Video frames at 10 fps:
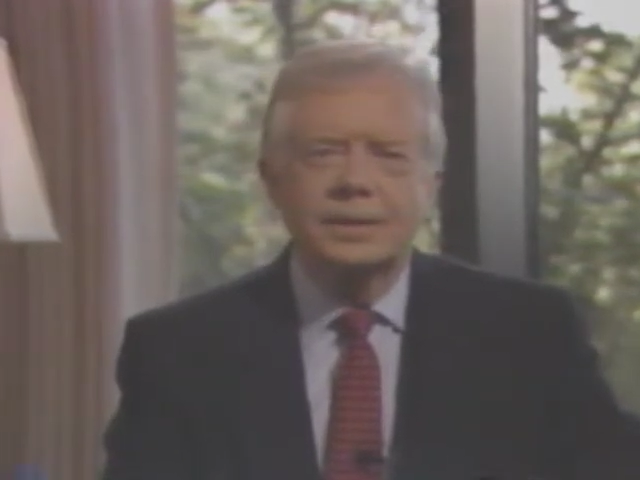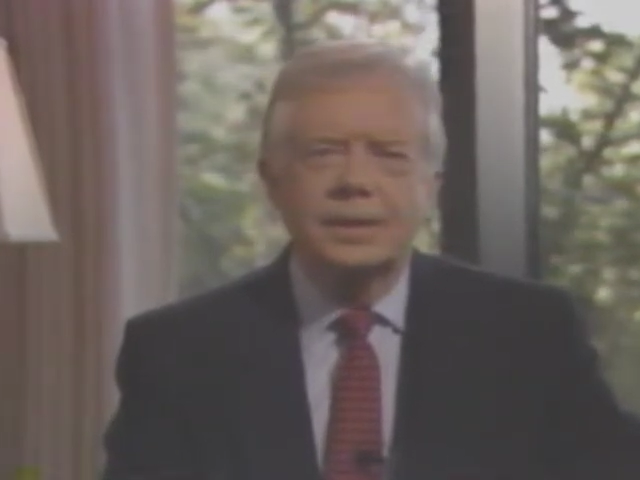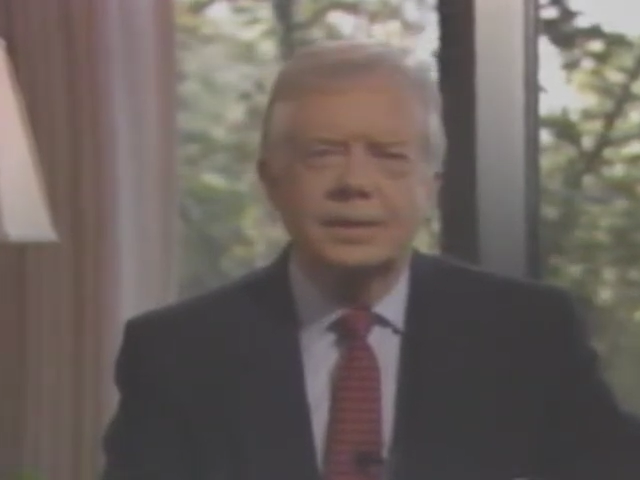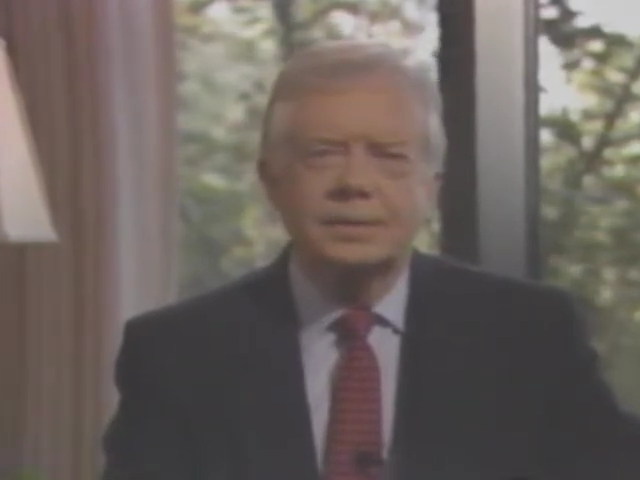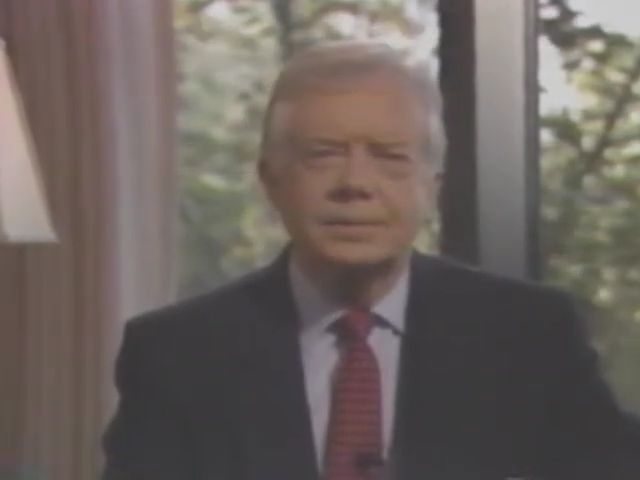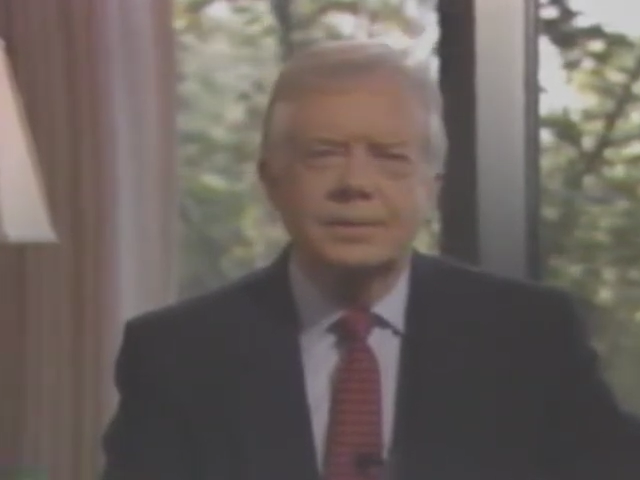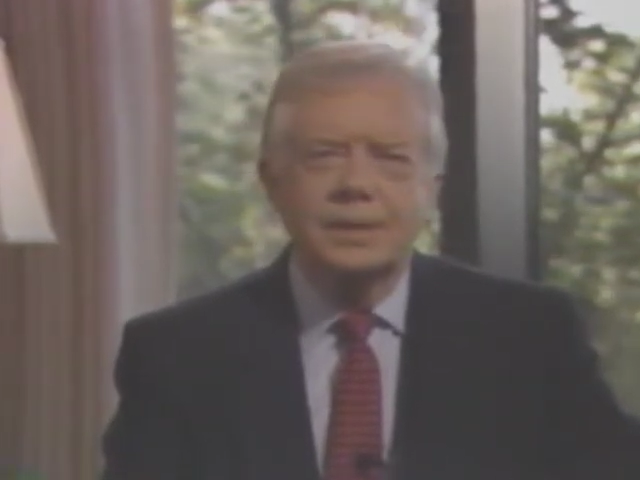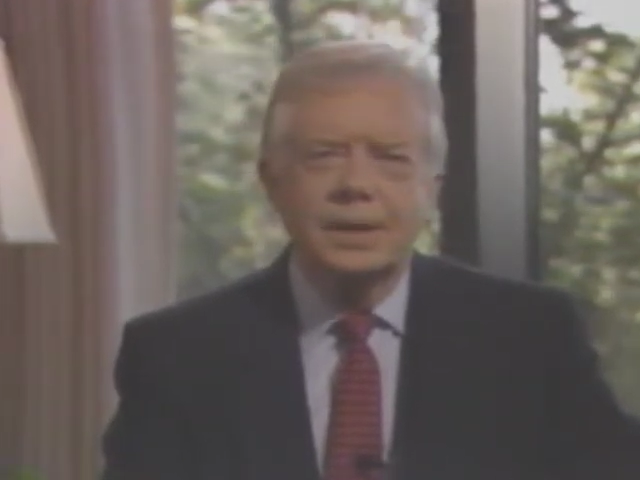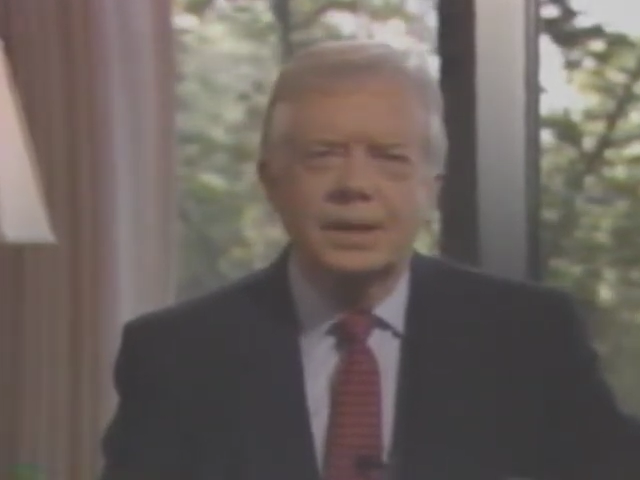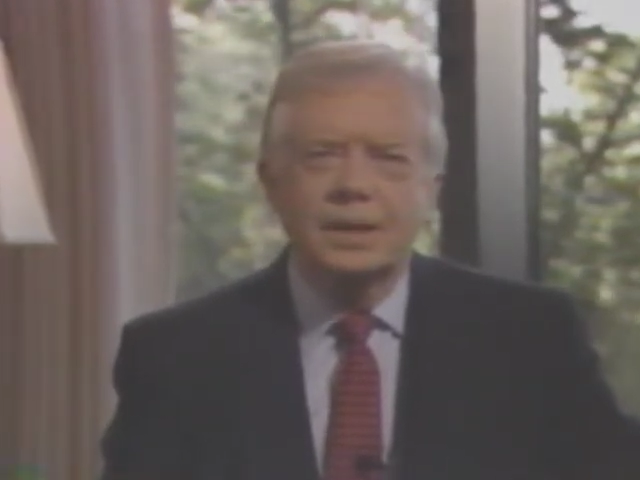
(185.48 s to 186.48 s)
Since going
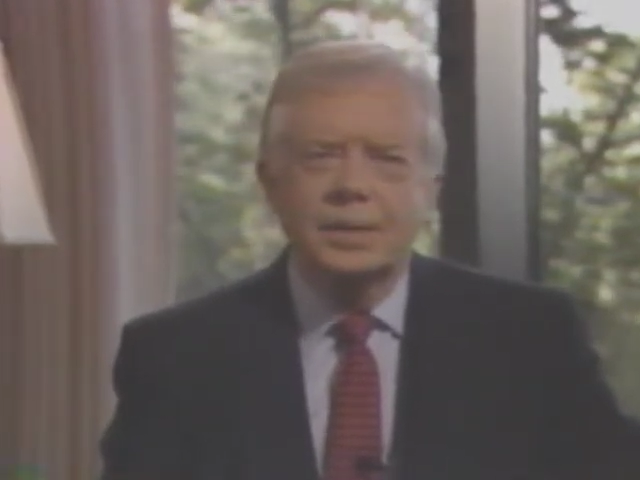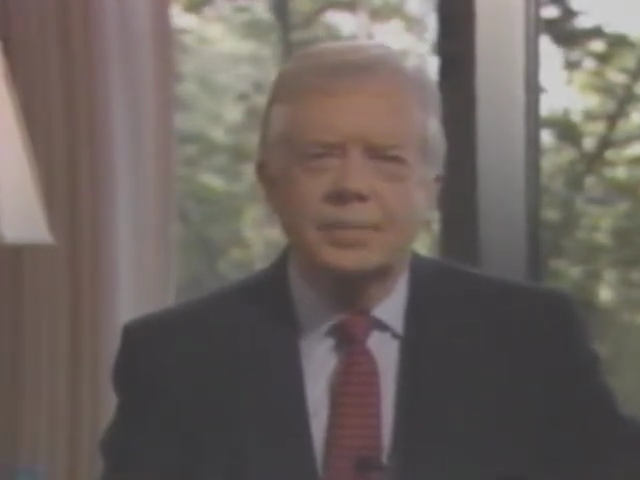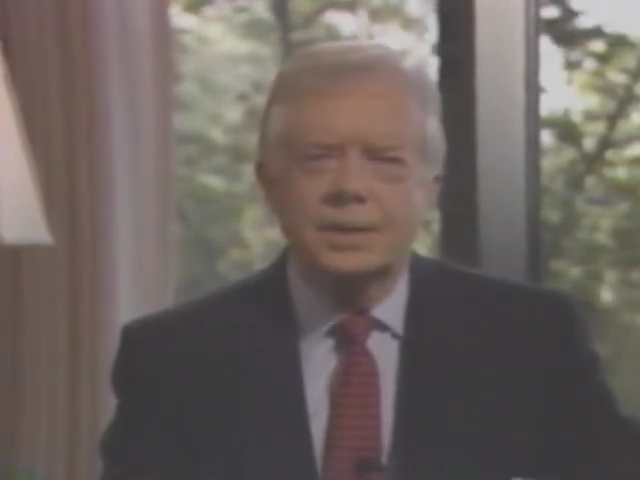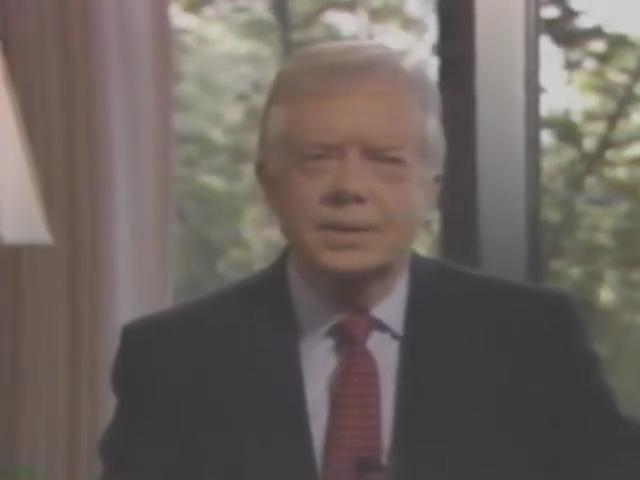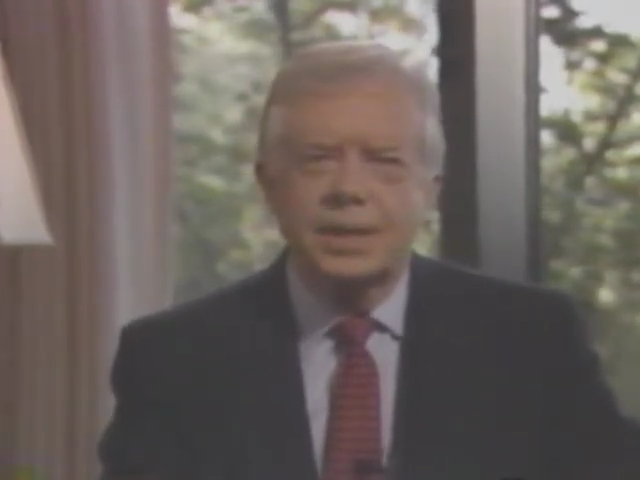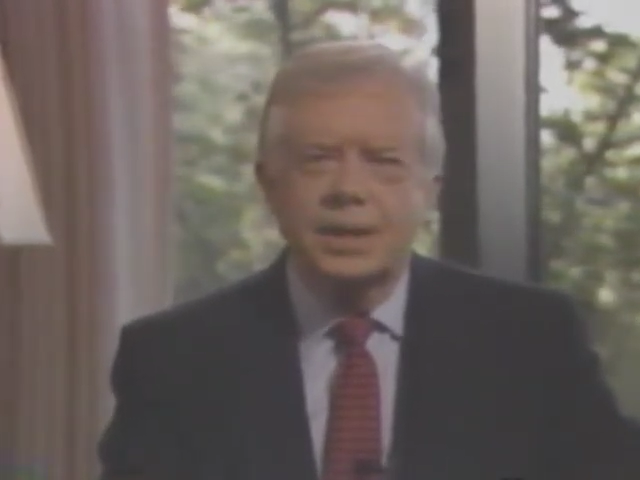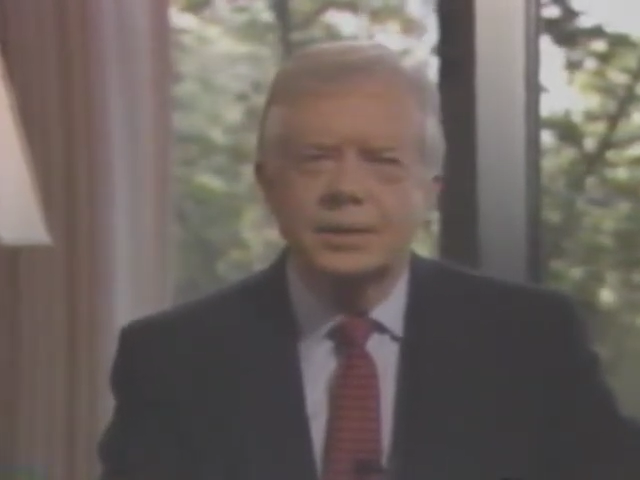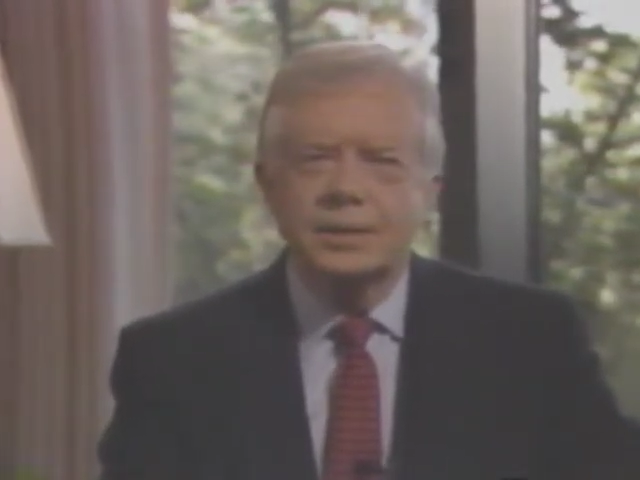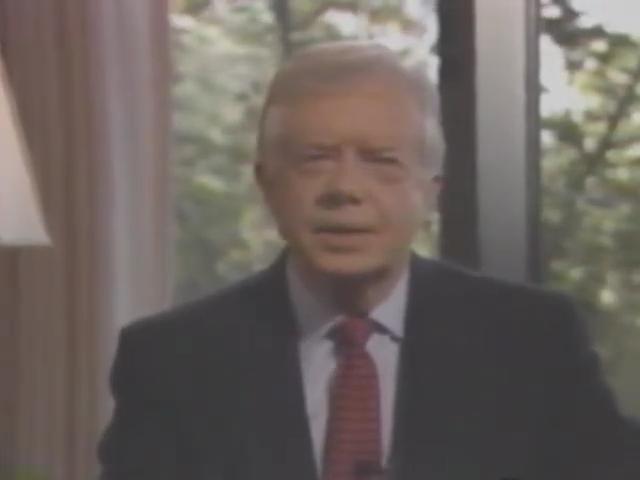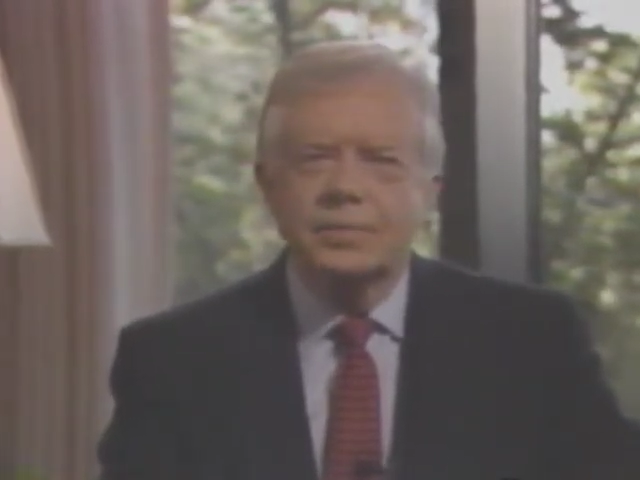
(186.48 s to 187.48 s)
into exile, the
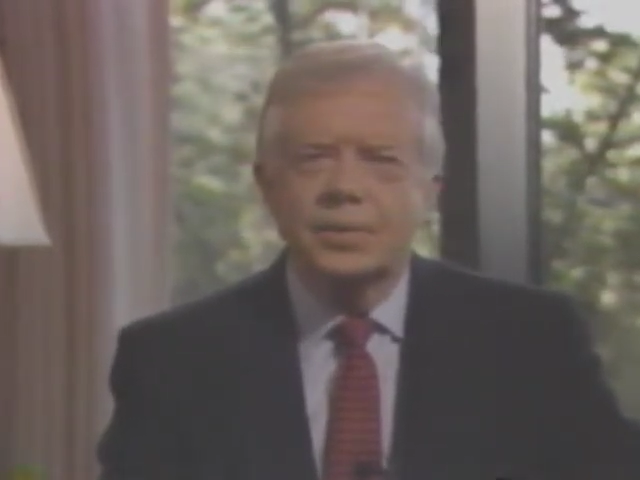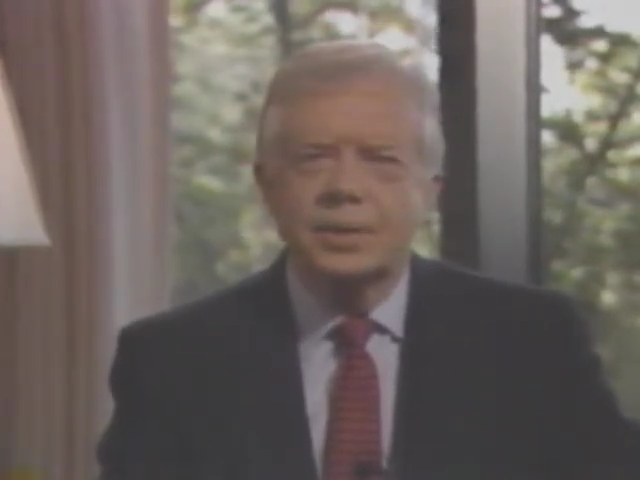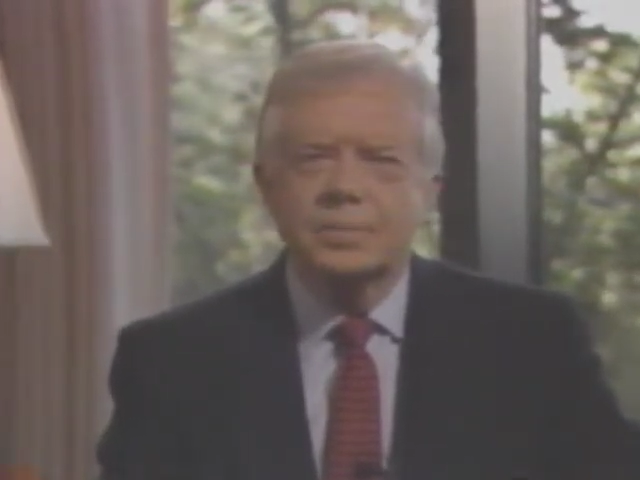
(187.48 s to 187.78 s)
Dalai Lama has